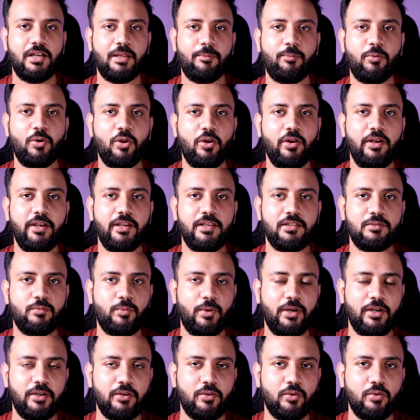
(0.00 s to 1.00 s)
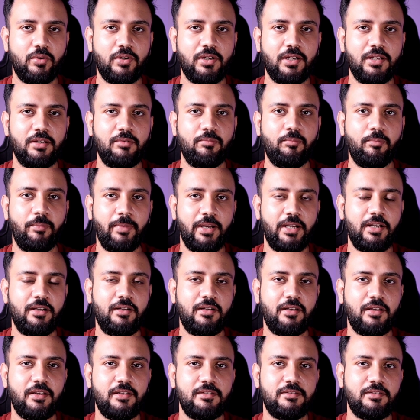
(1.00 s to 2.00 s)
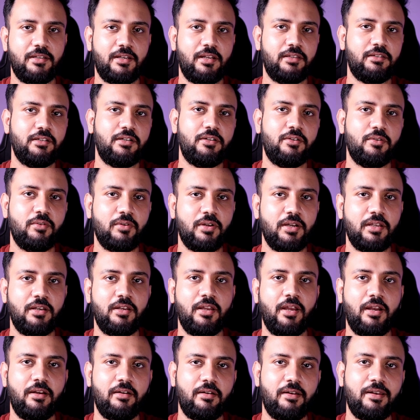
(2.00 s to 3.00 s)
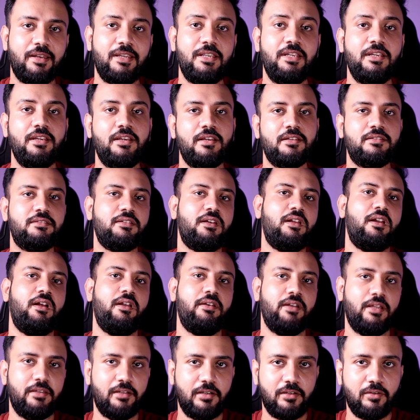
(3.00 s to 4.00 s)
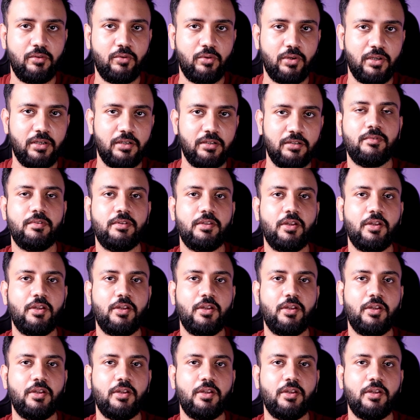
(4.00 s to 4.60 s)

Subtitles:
Deploy is one token, ment is another token, and re is another token.